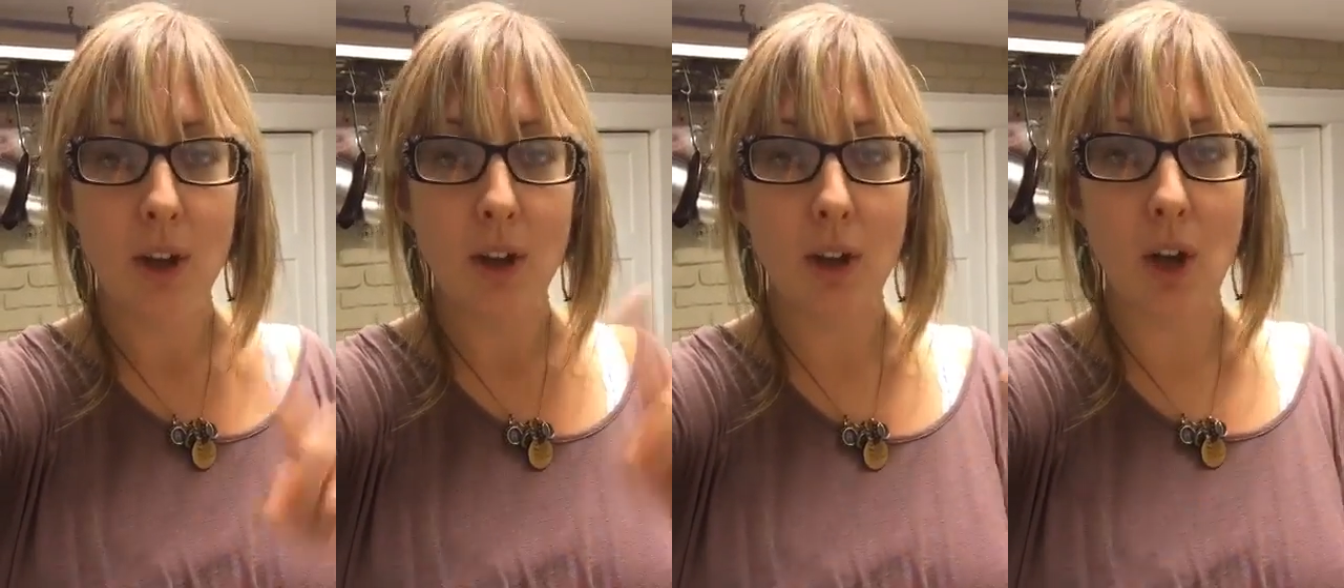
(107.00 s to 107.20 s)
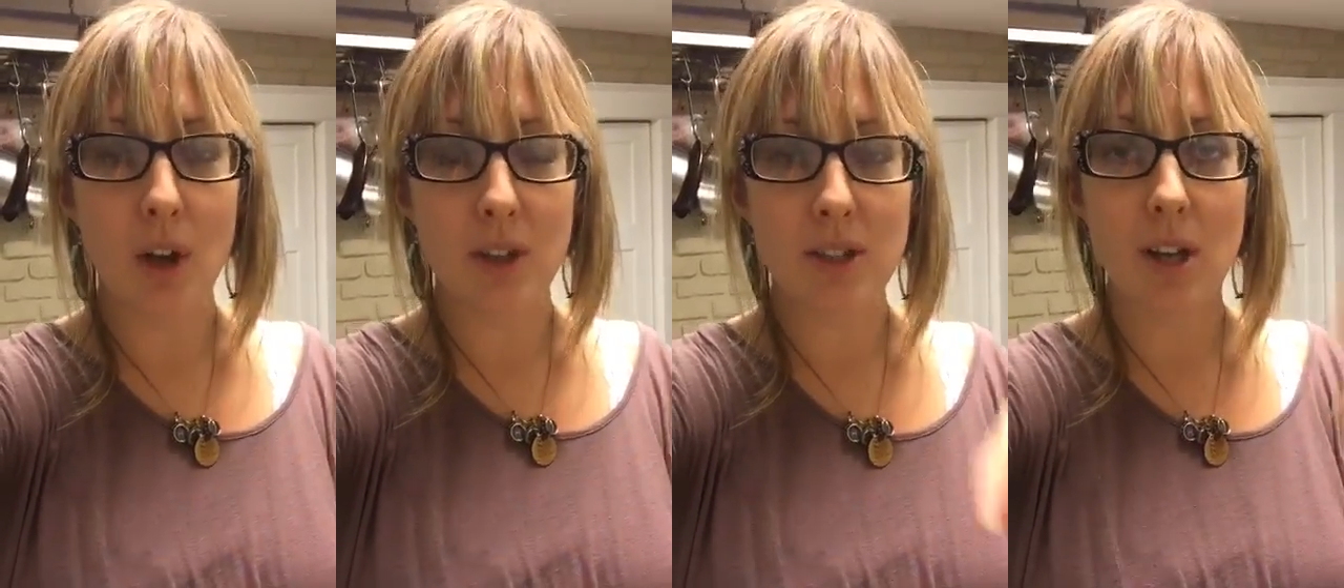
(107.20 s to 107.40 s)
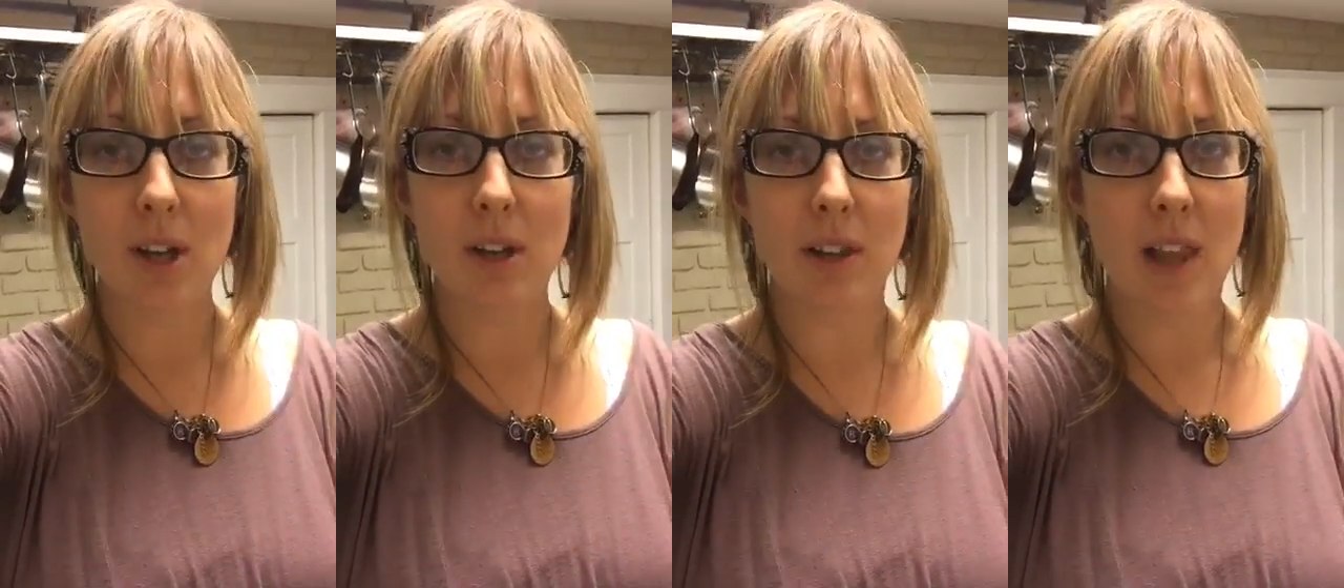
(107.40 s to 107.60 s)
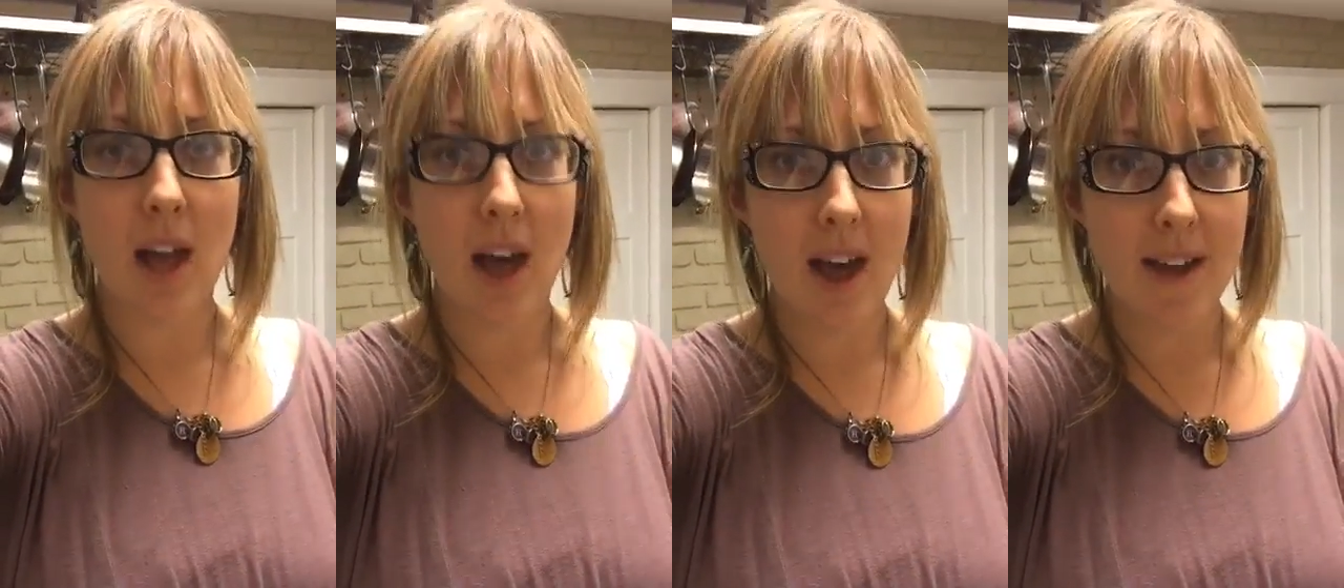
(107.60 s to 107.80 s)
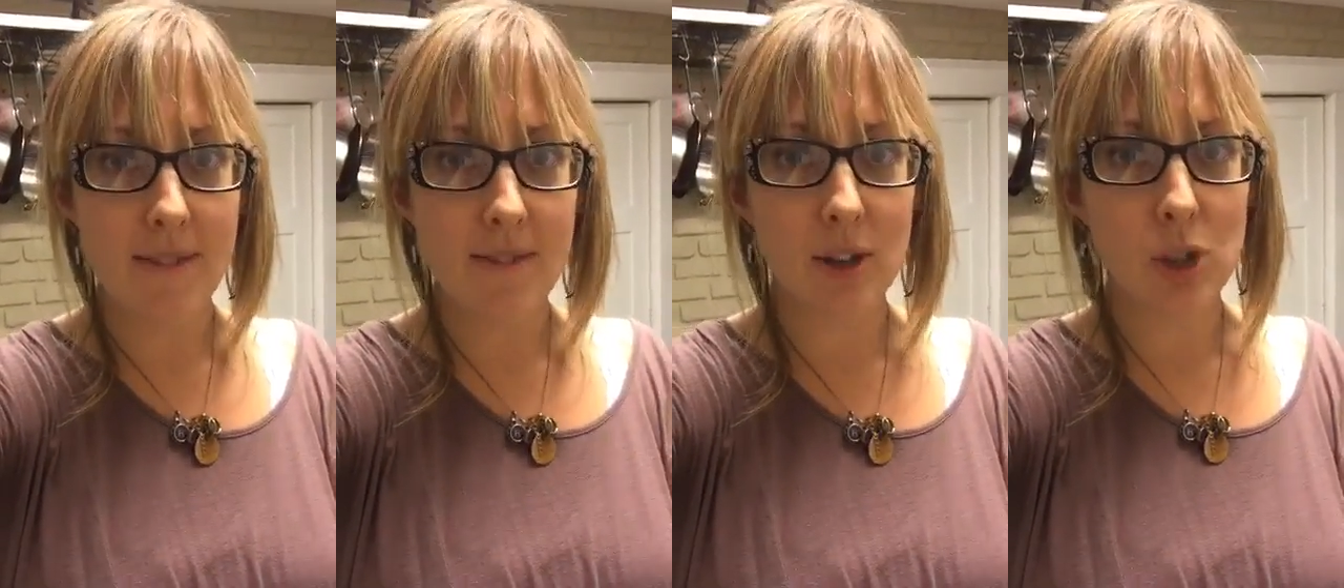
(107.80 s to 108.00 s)
go, it's on
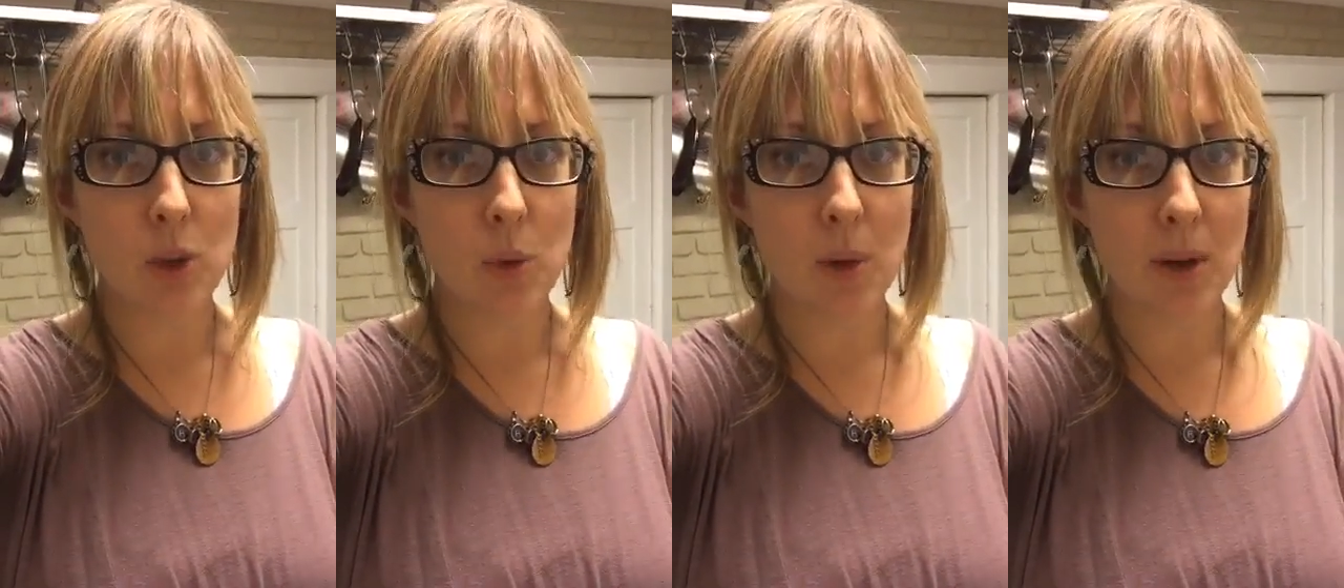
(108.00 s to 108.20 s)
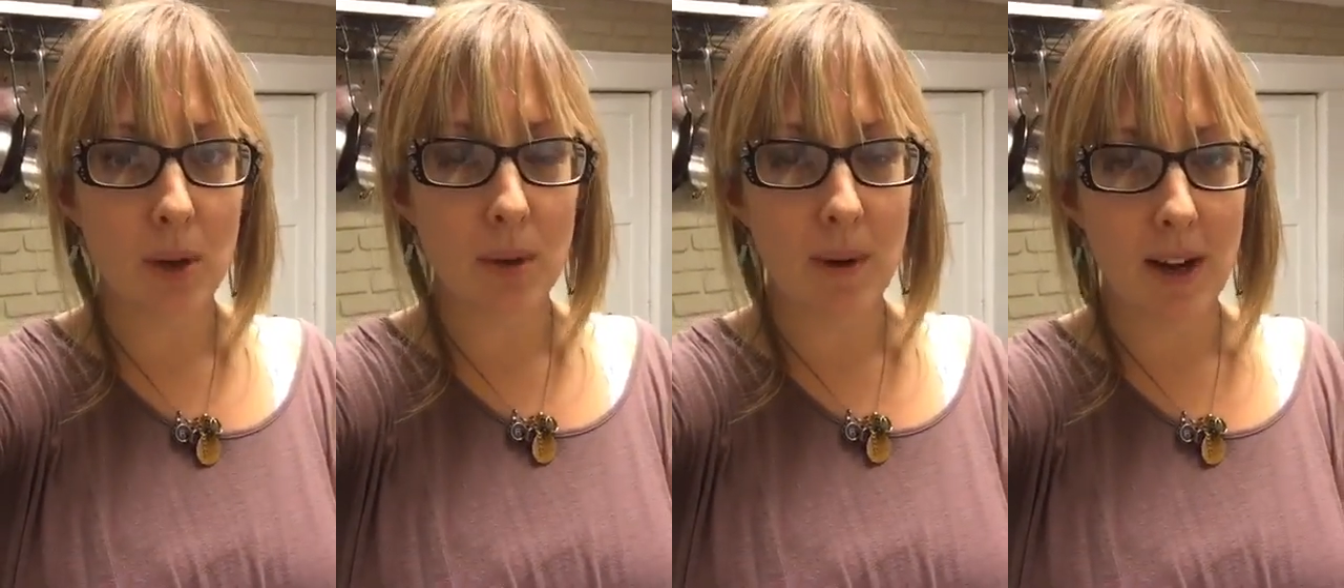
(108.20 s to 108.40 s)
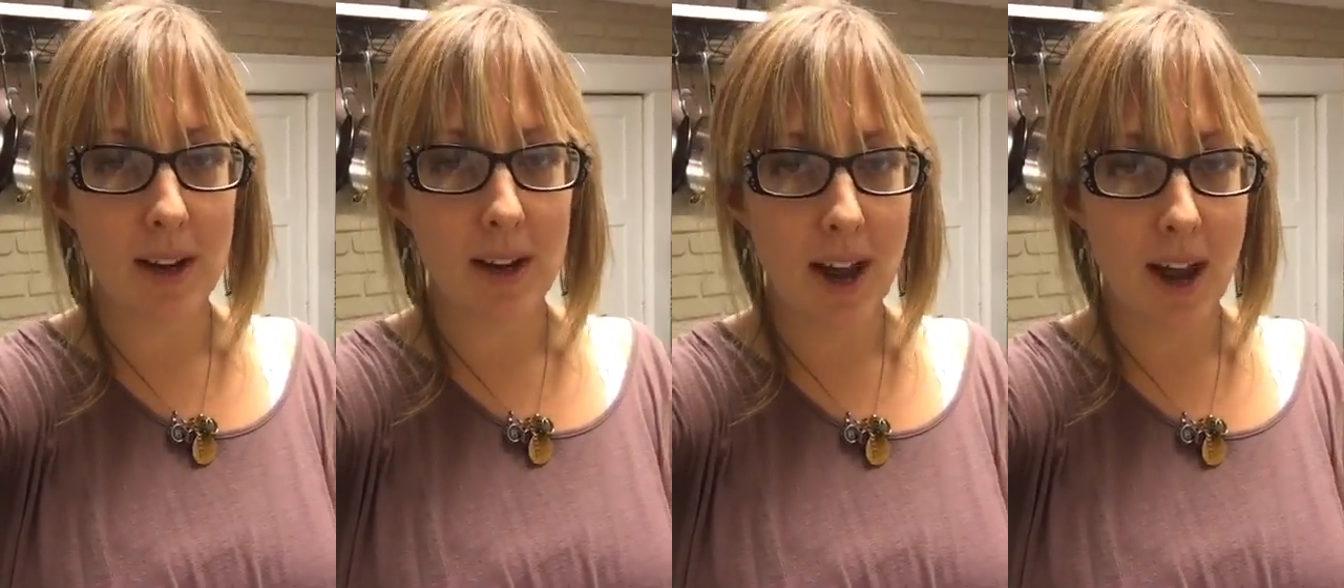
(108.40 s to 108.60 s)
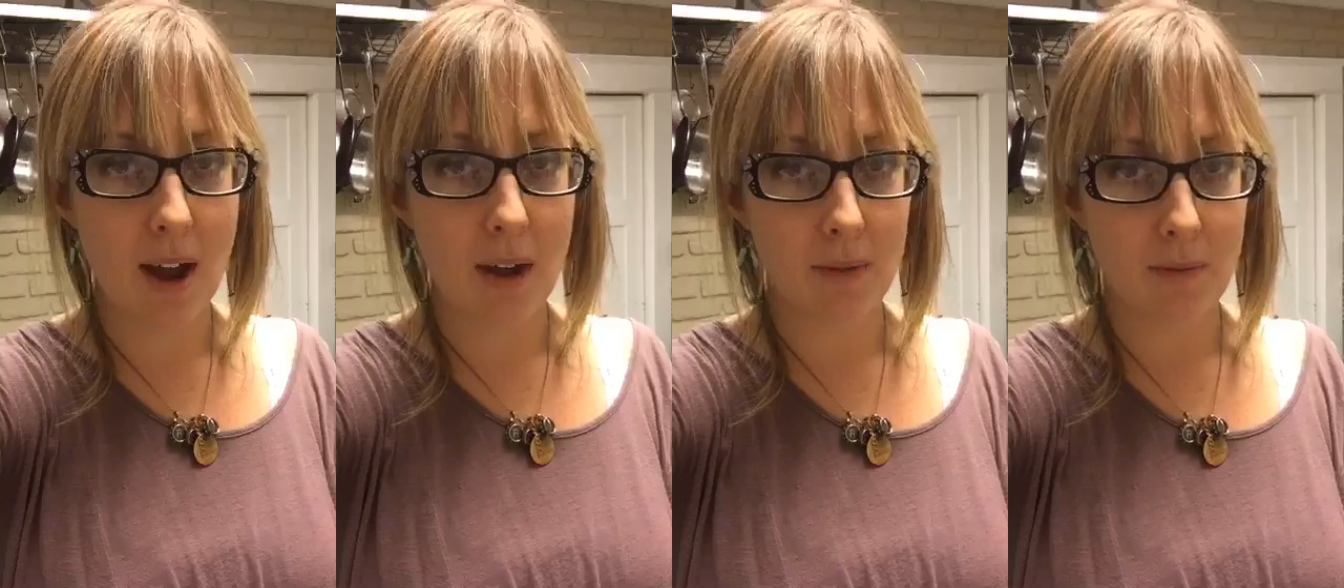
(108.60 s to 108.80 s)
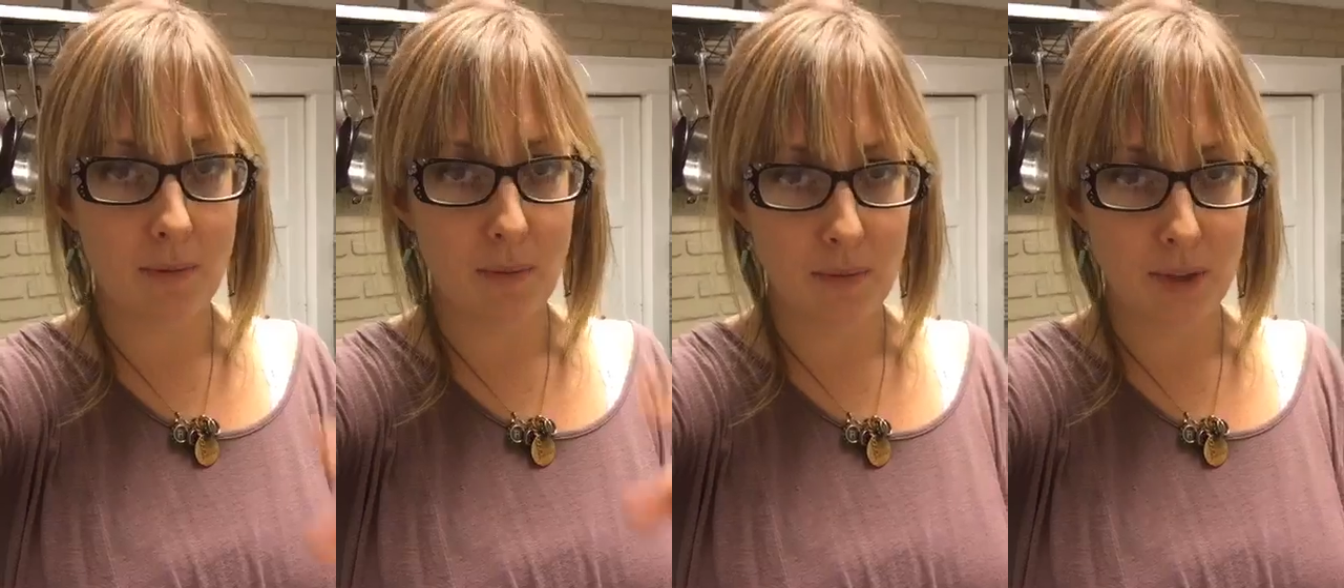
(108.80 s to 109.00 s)
live on Twitter right now,